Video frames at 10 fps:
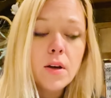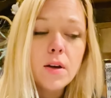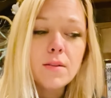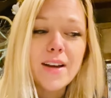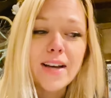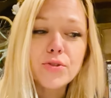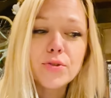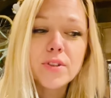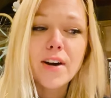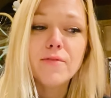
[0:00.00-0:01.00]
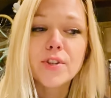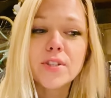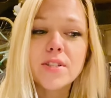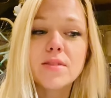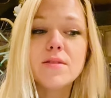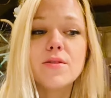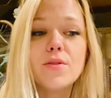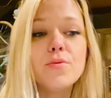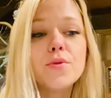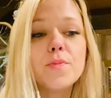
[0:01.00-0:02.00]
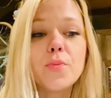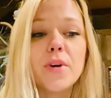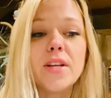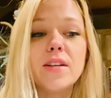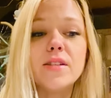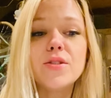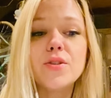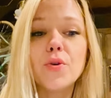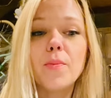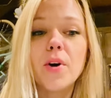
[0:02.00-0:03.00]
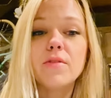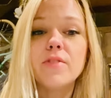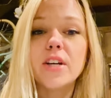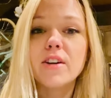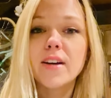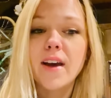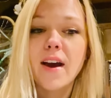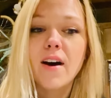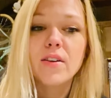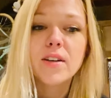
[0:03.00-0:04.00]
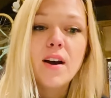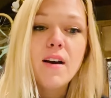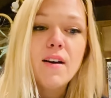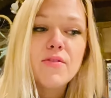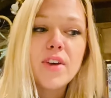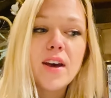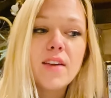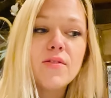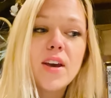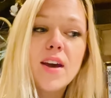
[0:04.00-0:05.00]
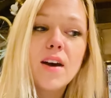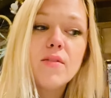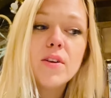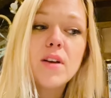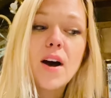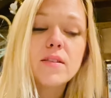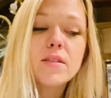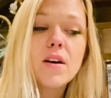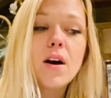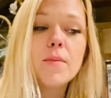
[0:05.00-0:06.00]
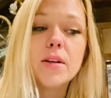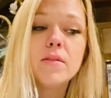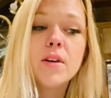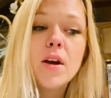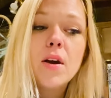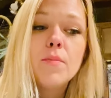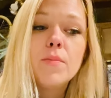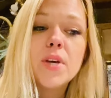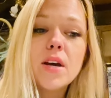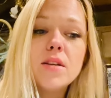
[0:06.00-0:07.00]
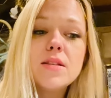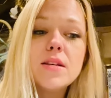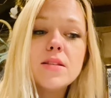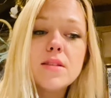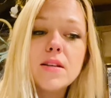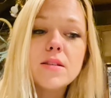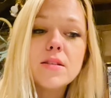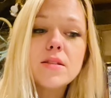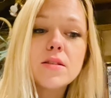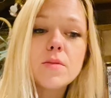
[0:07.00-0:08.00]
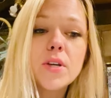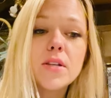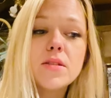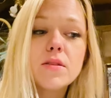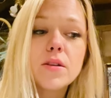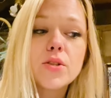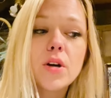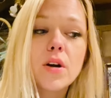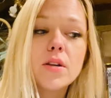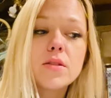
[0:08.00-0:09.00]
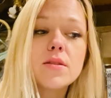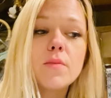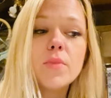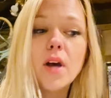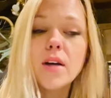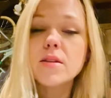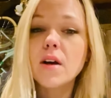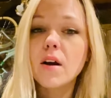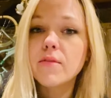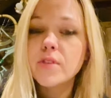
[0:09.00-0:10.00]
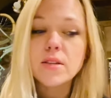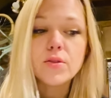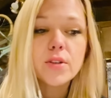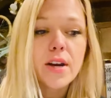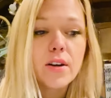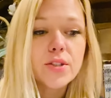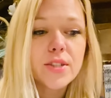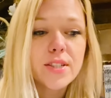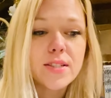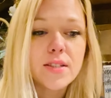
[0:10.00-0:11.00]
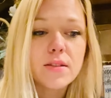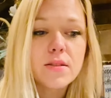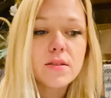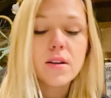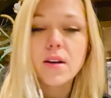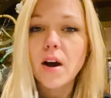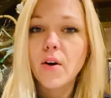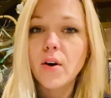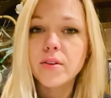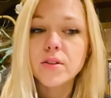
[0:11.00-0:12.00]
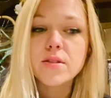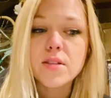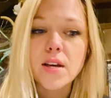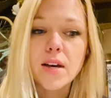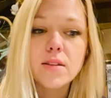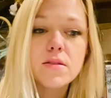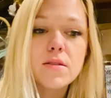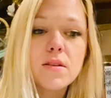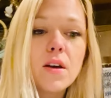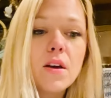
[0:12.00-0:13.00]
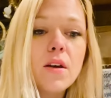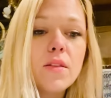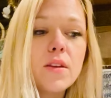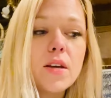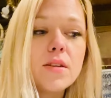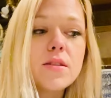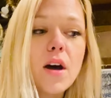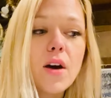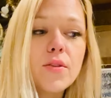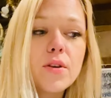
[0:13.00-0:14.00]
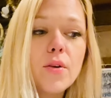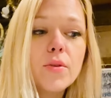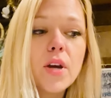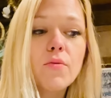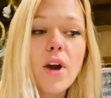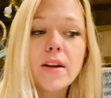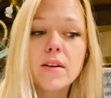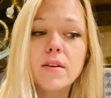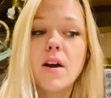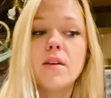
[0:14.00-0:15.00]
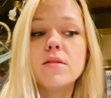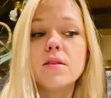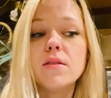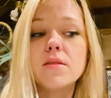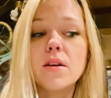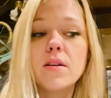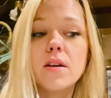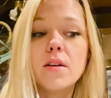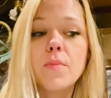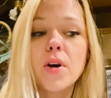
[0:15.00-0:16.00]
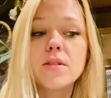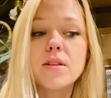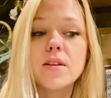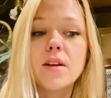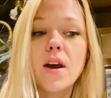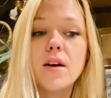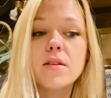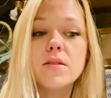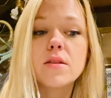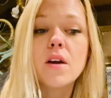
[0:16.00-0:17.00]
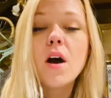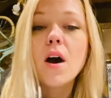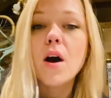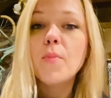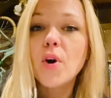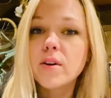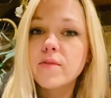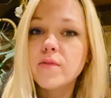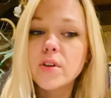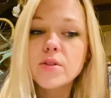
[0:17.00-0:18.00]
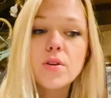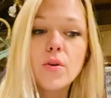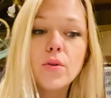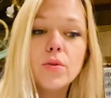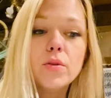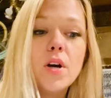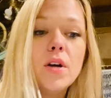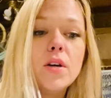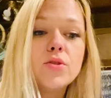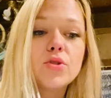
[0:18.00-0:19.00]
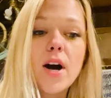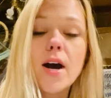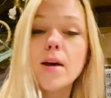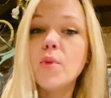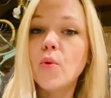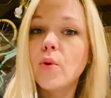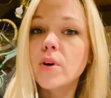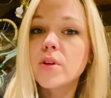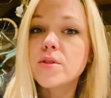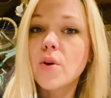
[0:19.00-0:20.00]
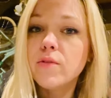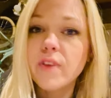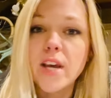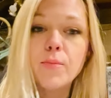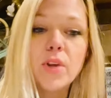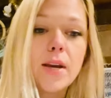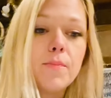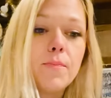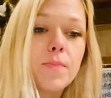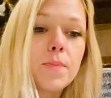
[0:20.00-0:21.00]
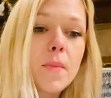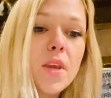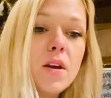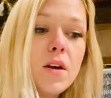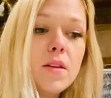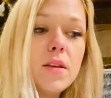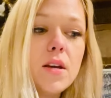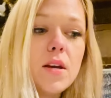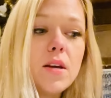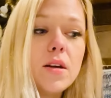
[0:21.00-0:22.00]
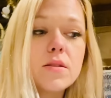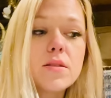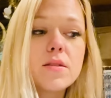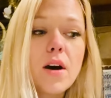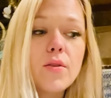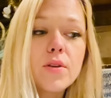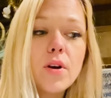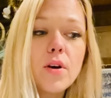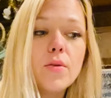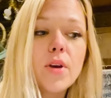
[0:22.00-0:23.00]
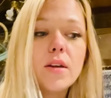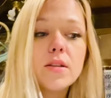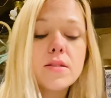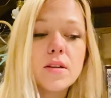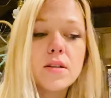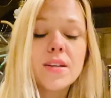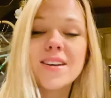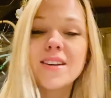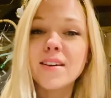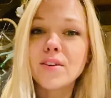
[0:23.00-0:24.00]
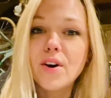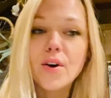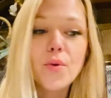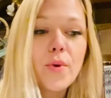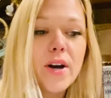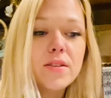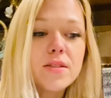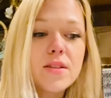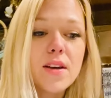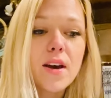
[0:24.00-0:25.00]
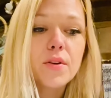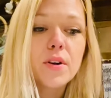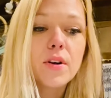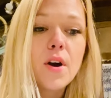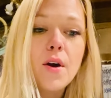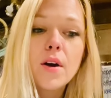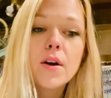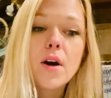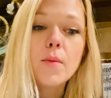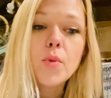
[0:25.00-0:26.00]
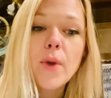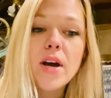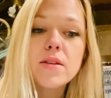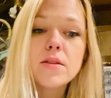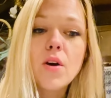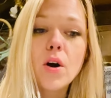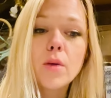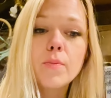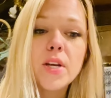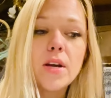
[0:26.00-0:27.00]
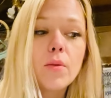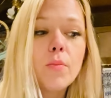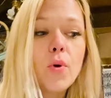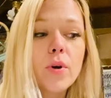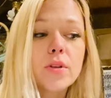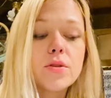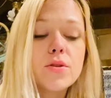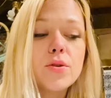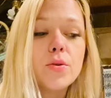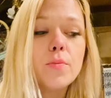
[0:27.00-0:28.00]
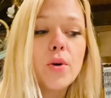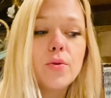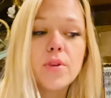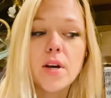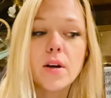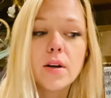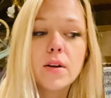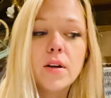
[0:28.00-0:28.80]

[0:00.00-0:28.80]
Natural comfort ensues between these two upon figuring out that they have a lot in common because the ascendant is a place in our chart symbolizing our physical characteristics and how others see us. The south node can recognize the ascendant person as a part of their soul tribe or soul family. The south node and ascendant can get along well together. Compromise and harmony are important to both here.